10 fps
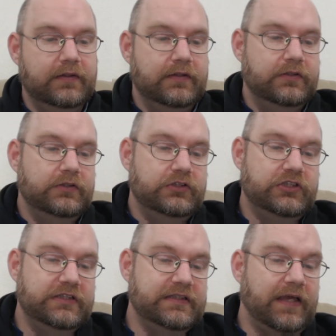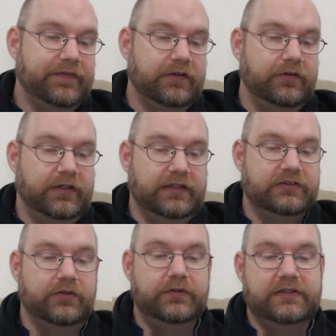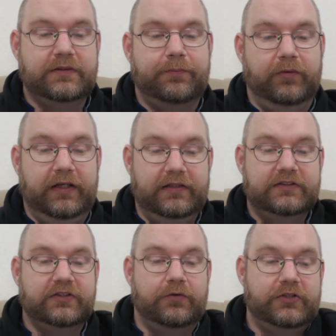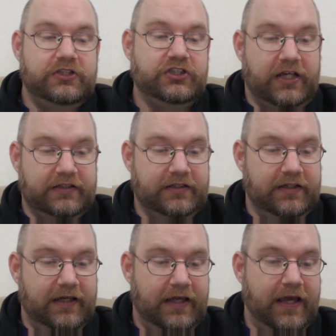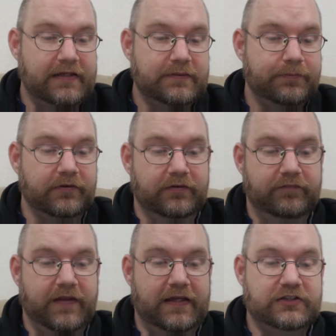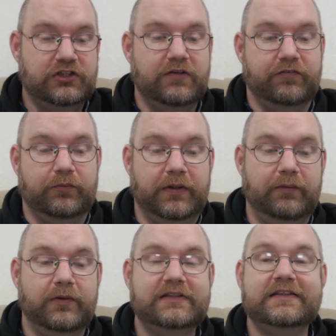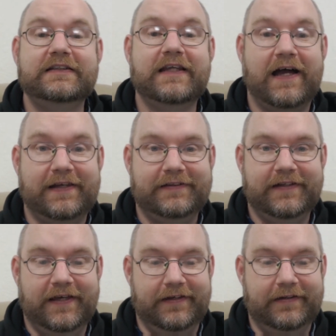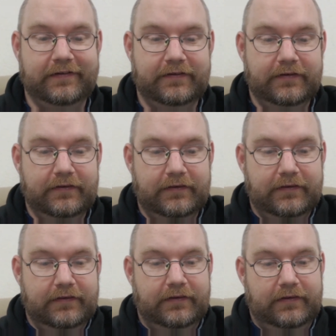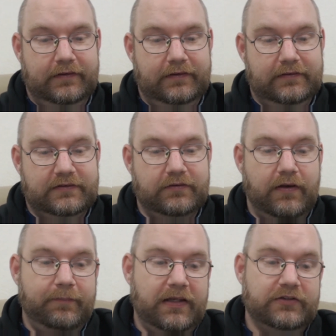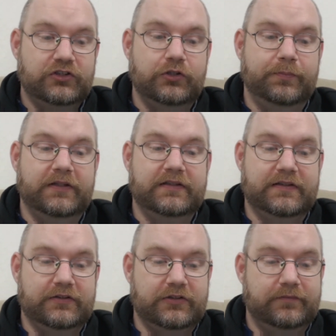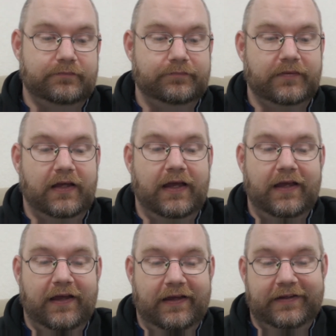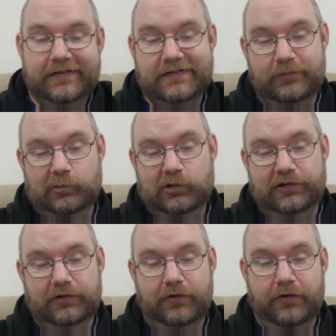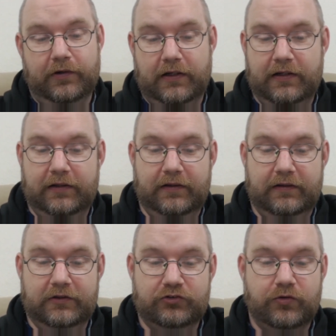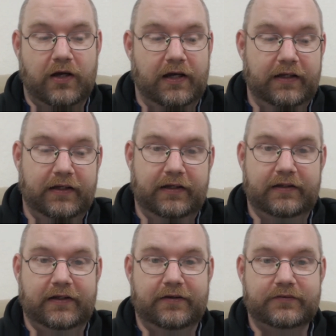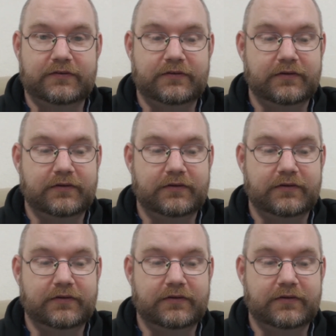And she sat there looking so disappointed, so dejected. I had to prove that chivalry was not dead. And so I made a stupid decision. I guess it wouldn't hurt anything to try," I announced.